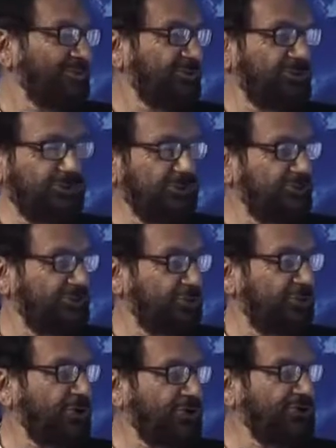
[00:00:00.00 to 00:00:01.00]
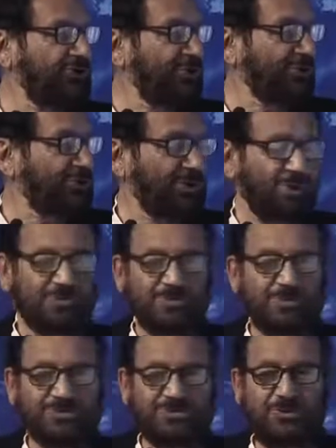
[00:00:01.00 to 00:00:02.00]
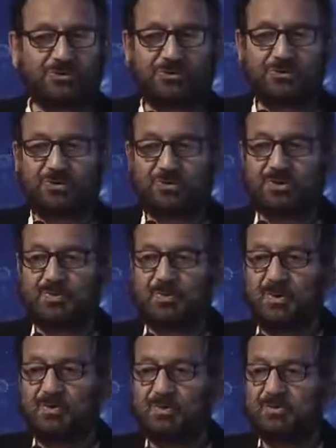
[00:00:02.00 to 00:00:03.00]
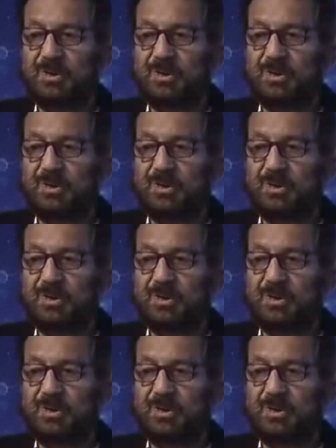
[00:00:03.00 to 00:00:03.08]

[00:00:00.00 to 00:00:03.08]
So no, storage is not the problem. It's not going to be the problem.